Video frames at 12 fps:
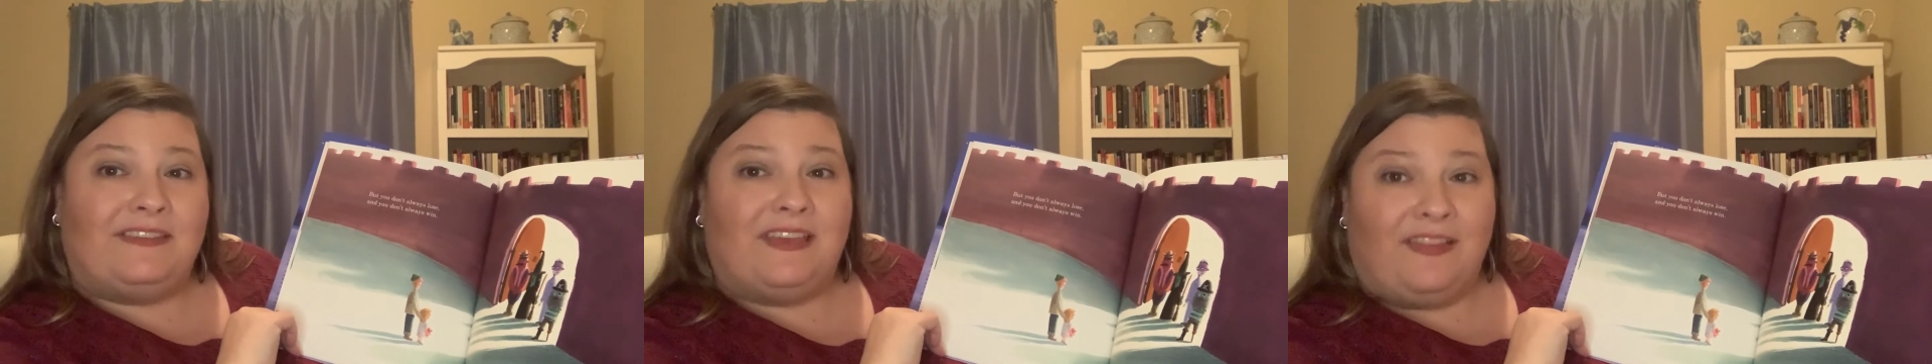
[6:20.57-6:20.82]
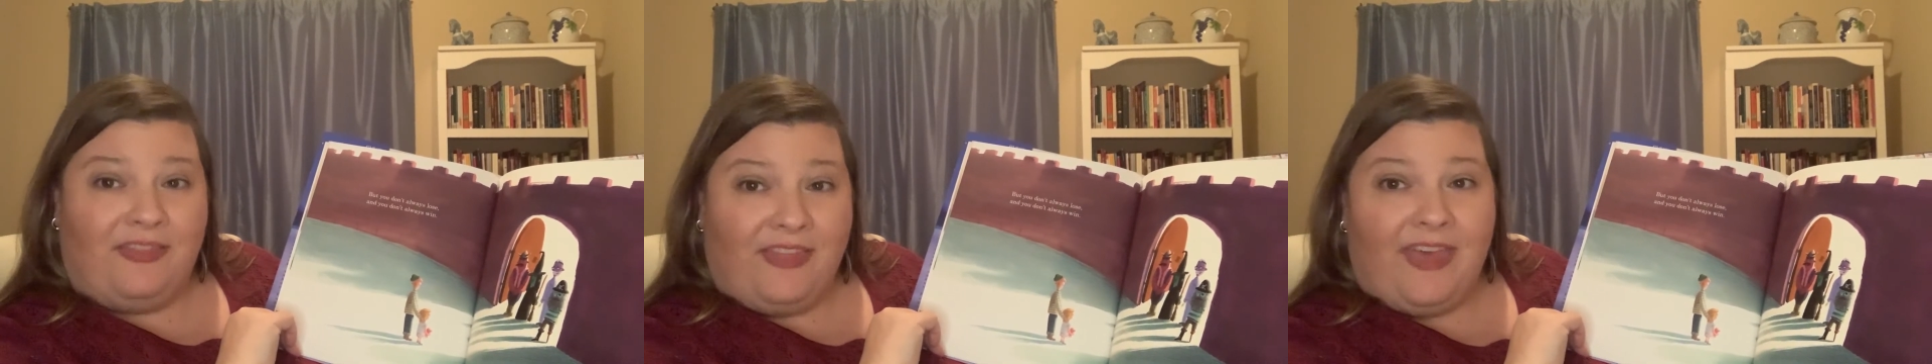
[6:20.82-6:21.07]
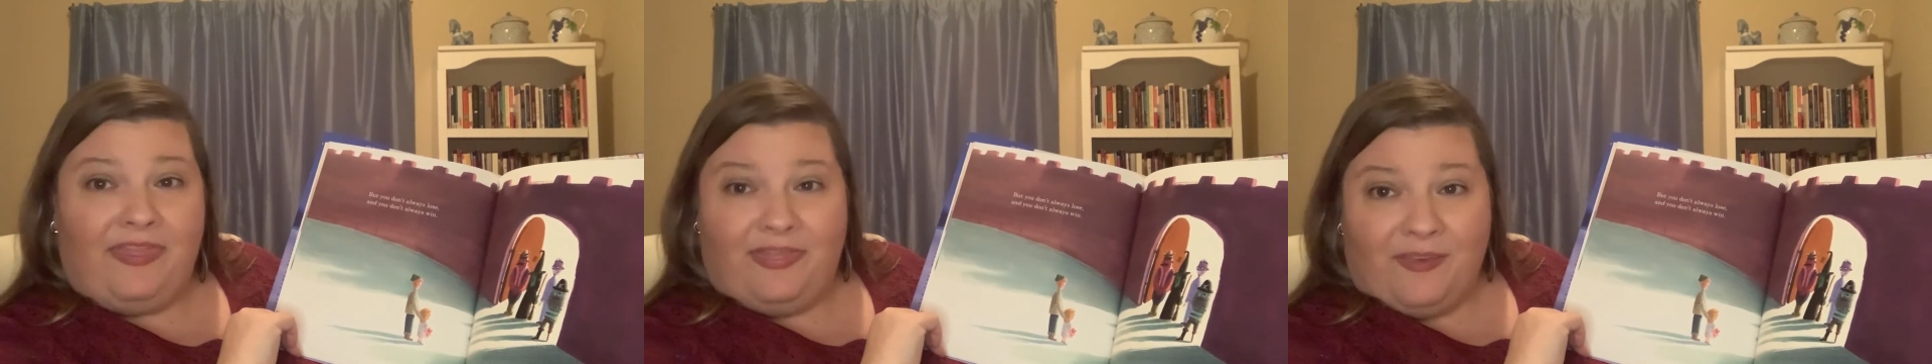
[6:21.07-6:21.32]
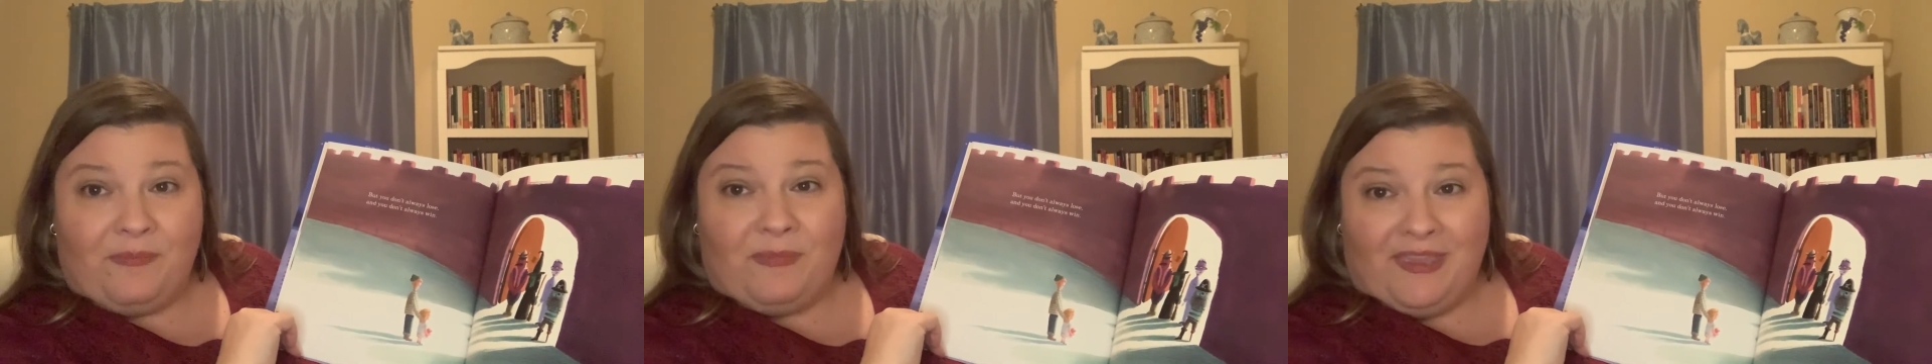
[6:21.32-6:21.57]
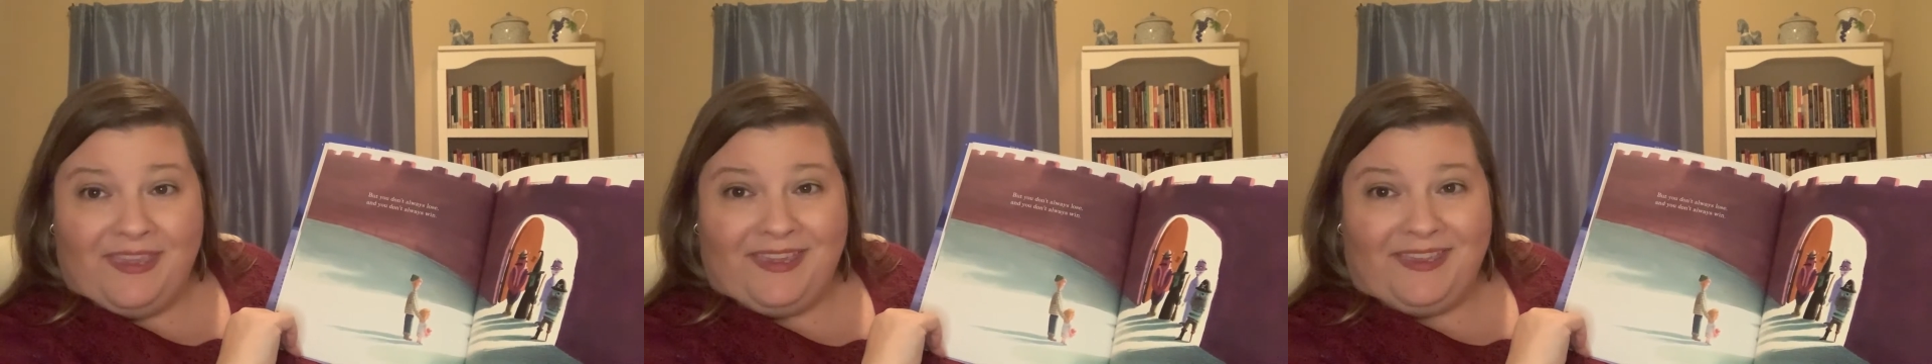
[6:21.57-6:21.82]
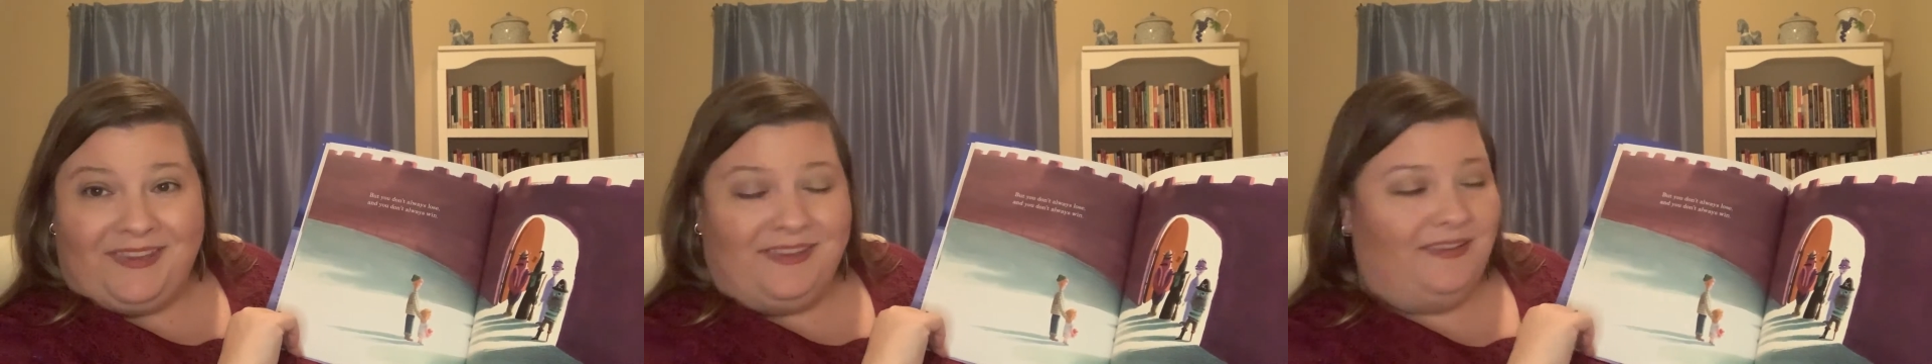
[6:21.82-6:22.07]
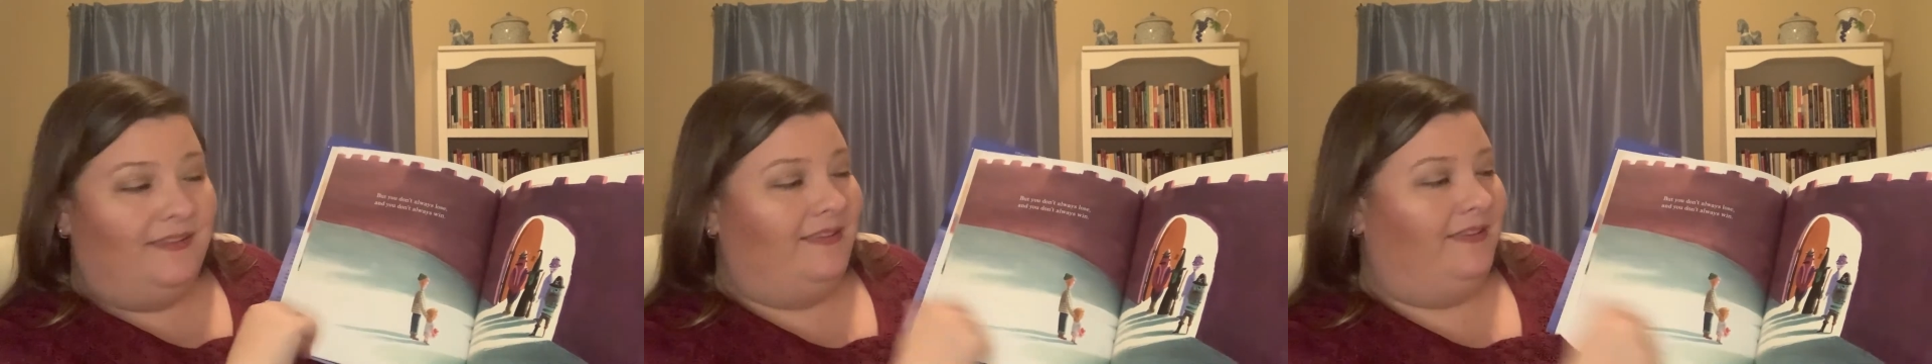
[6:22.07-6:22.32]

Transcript: to let them in.